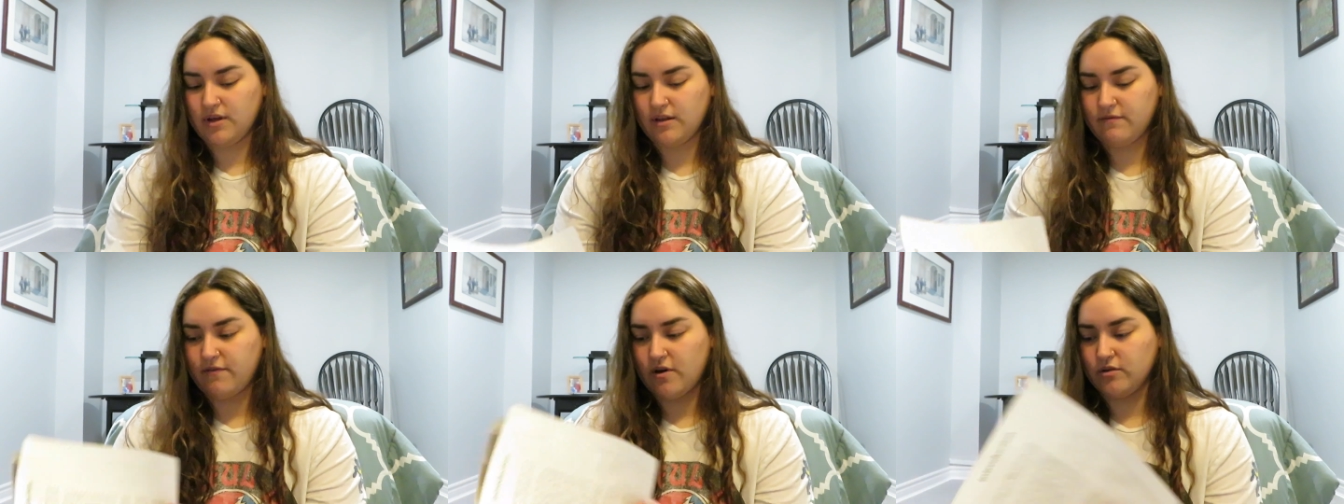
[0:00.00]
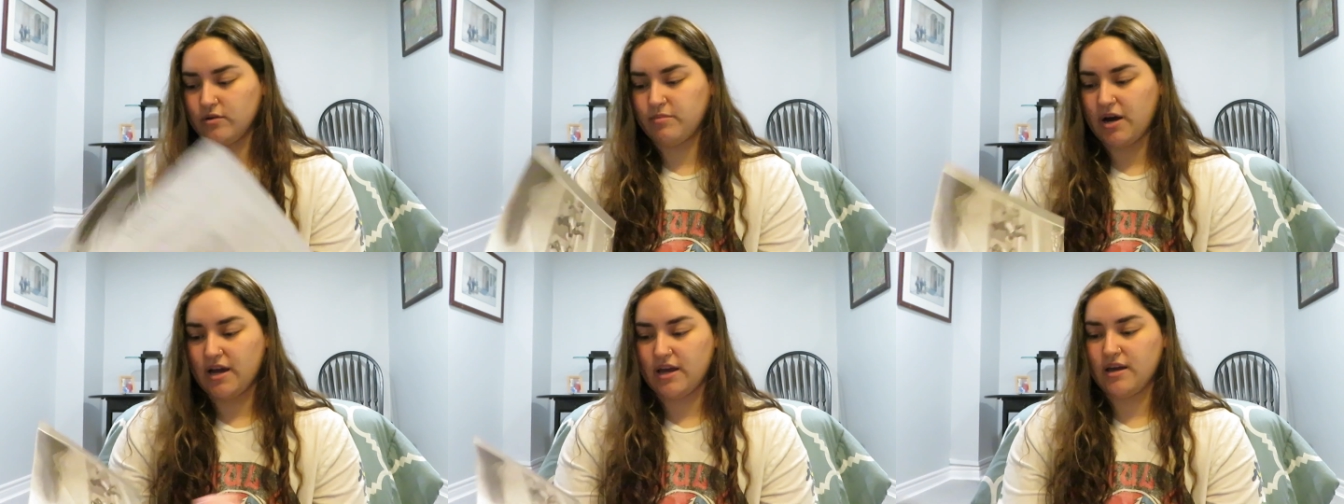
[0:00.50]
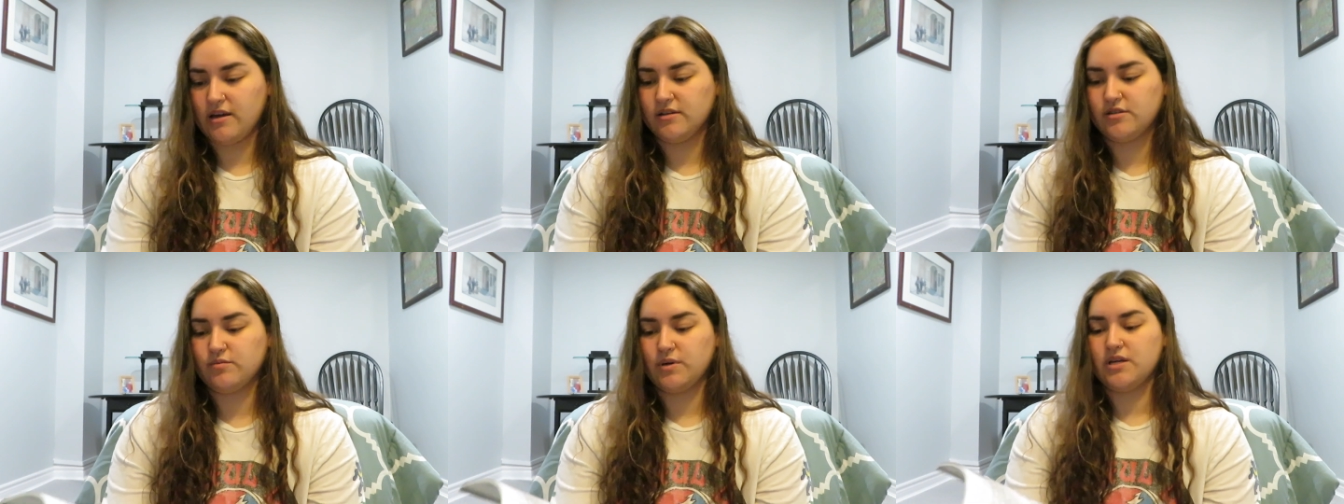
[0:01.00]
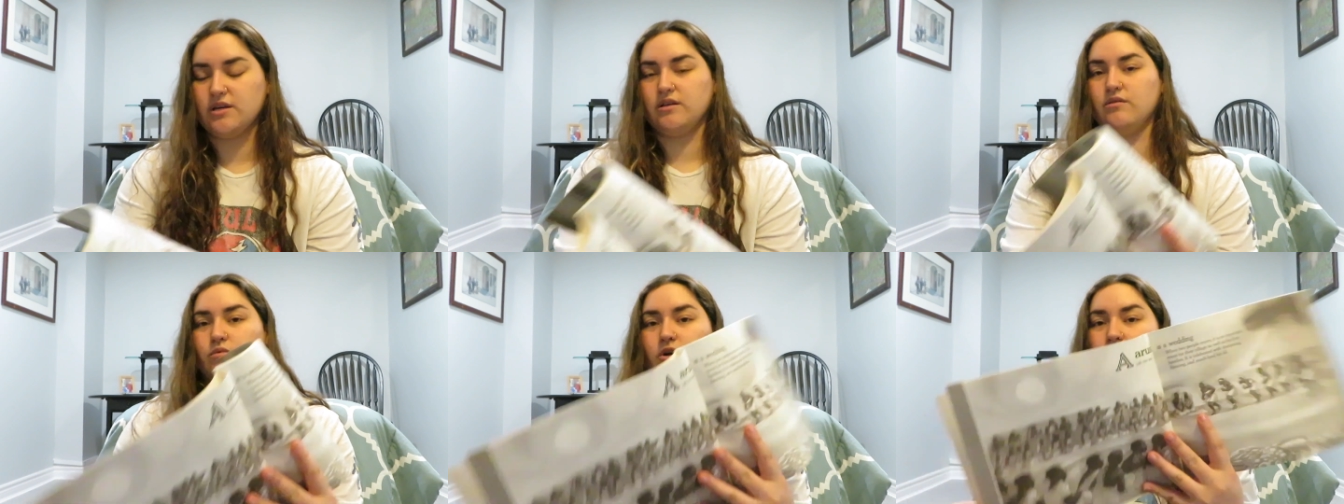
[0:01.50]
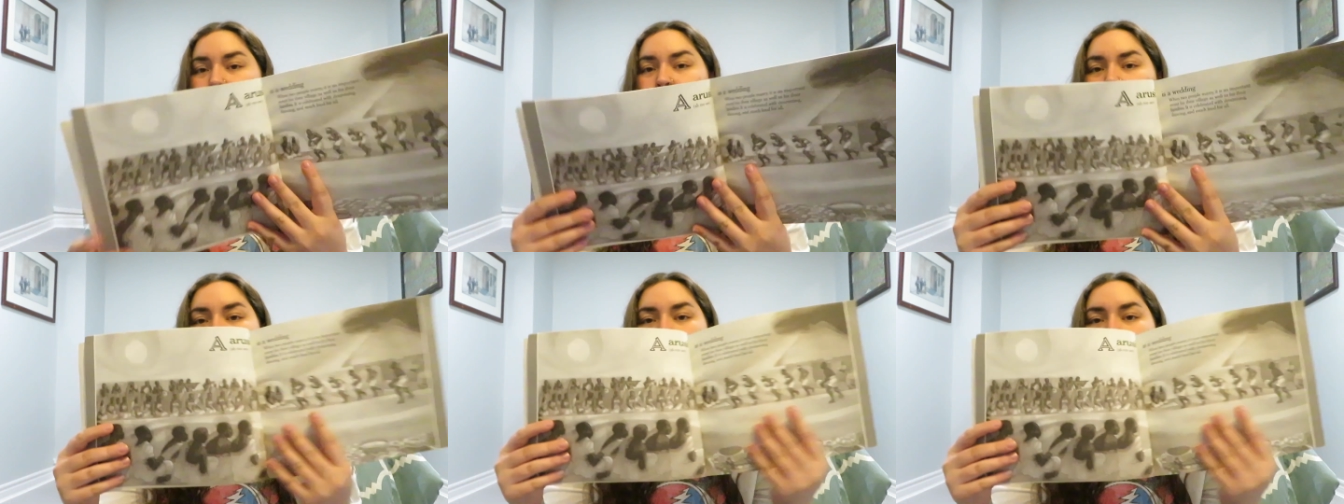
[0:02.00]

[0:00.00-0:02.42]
followed by a Swahili word,